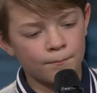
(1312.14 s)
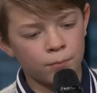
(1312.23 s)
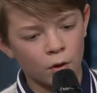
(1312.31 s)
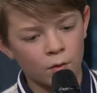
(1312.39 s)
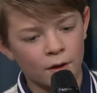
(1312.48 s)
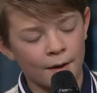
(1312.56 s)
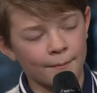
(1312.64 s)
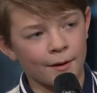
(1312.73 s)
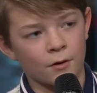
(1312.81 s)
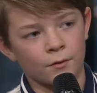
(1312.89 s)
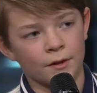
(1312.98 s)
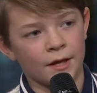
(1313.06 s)
Boardwalk
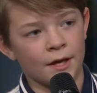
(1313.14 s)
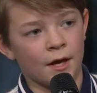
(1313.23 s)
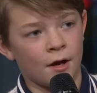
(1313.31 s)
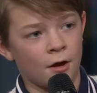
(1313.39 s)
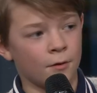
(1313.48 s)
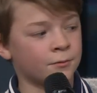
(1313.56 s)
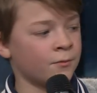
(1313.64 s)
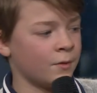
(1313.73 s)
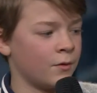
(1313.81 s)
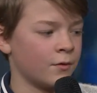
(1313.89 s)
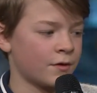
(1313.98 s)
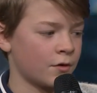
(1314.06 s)
Empire really helped
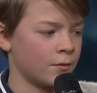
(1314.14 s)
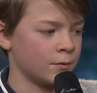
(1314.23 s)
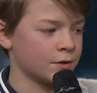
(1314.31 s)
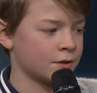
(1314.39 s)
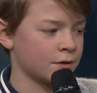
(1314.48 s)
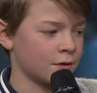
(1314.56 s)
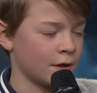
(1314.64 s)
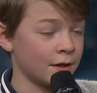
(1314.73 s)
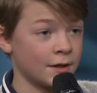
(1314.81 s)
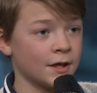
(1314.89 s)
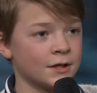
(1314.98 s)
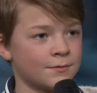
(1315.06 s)
me with almost like
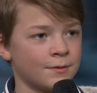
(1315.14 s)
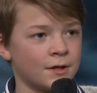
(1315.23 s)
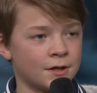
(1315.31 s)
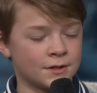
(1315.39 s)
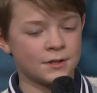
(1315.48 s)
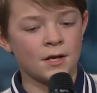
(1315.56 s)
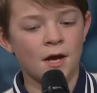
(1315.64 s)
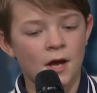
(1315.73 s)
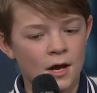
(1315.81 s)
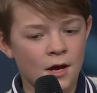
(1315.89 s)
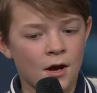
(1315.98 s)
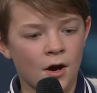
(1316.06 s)
this because
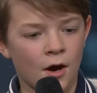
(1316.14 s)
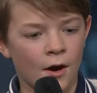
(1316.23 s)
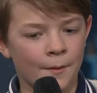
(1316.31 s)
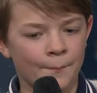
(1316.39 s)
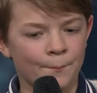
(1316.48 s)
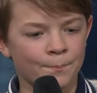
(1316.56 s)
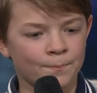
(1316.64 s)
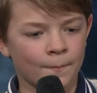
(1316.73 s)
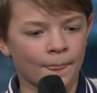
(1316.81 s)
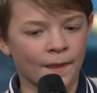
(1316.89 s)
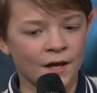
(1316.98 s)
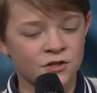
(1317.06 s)
um,
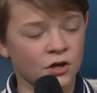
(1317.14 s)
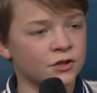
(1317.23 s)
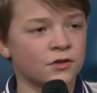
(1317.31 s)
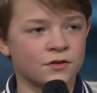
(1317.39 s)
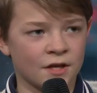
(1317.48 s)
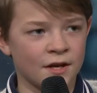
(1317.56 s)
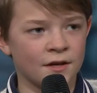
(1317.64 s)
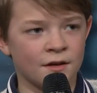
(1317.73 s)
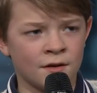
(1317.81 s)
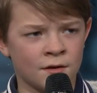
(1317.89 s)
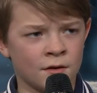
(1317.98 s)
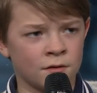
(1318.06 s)
it's also set
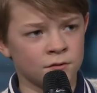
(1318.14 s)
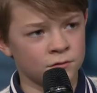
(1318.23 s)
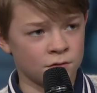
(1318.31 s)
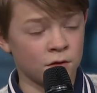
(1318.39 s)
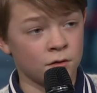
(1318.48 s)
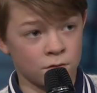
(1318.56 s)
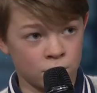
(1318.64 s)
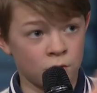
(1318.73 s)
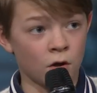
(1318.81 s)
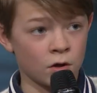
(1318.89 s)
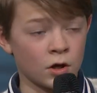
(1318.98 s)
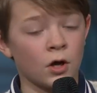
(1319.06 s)
in a, a
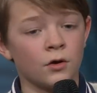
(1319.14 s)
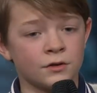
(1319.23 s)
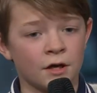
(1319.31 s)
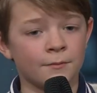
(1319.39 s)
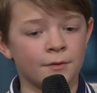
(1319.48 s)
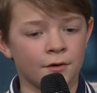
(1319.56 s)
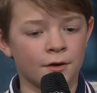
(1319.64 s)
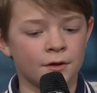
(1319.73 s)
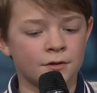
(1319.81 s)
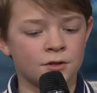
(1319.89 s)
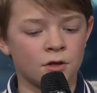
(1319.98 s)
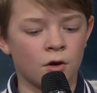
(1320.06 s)
long ago time
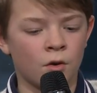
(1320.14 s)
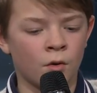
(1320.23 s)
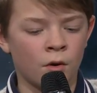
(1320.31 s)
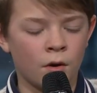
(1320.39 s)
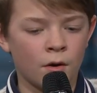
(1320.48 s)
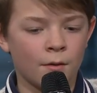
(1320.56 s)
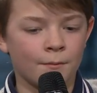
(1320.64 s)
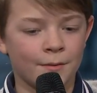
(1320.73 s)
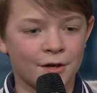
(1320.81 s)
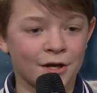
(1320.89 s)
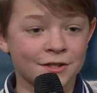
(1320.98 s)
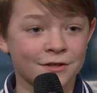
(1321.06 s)
period. So
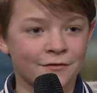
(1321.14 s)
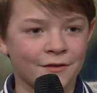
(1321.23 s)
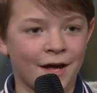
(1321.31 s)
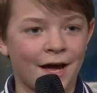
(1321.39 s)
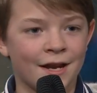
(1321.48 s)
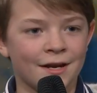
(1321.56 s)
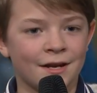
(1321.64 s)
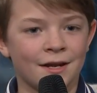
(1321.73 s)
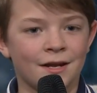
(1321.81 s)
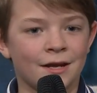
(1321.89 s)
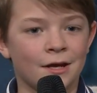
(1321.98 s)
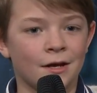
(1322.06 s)
because of that,
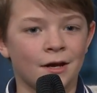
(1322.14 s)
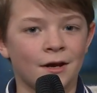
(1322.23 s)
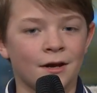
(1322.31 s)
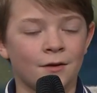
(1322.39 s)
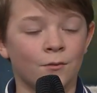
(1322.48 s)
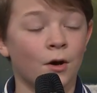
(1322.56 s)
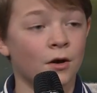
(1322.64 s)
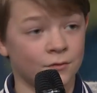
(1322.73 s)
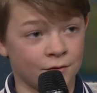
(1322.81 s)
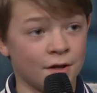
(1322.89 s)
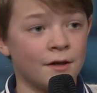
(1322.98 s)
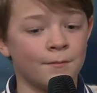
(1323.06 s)
uh, well,
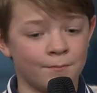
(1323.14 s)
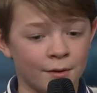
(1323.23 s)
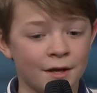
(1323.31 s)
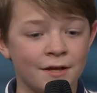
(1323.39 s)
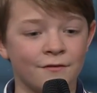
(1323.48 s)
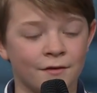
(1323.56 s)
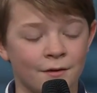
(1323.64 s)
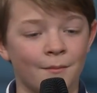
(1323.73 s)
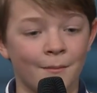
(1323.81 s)
but even